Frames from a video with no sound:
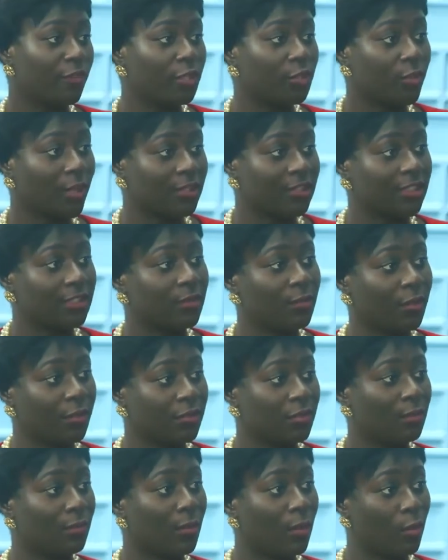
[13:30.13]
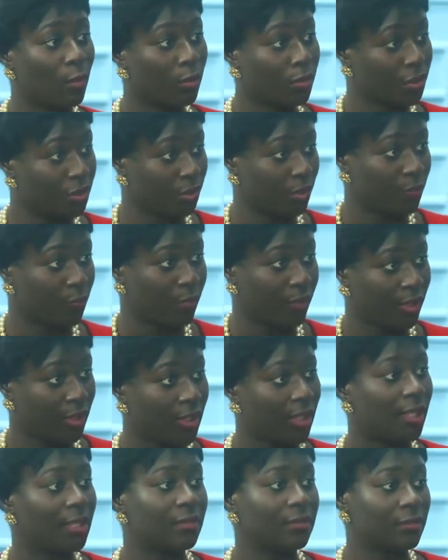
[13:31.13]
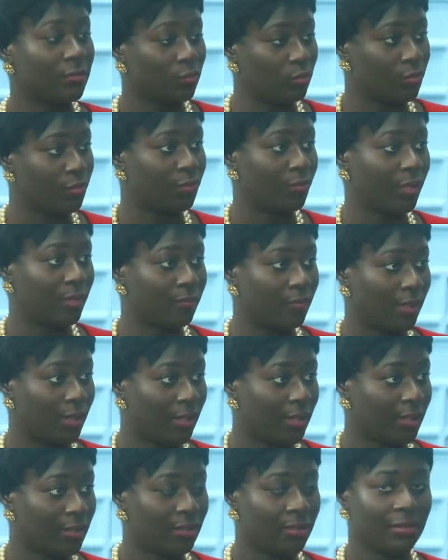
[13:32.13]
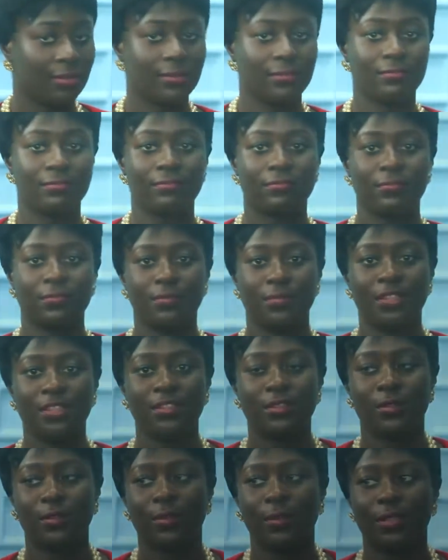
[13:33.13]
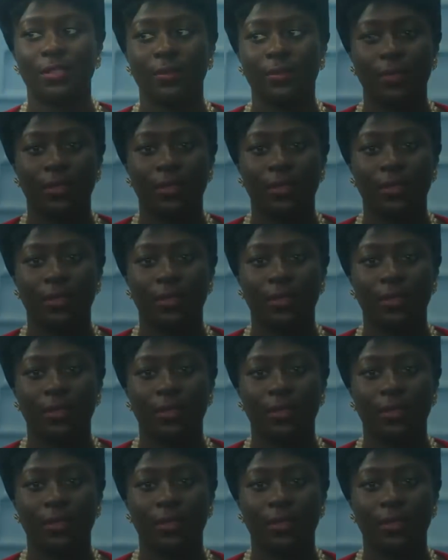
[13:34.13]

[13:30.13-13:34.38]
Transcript: before you answer the question, I'm going to short break and we'll be right back. Please don't go.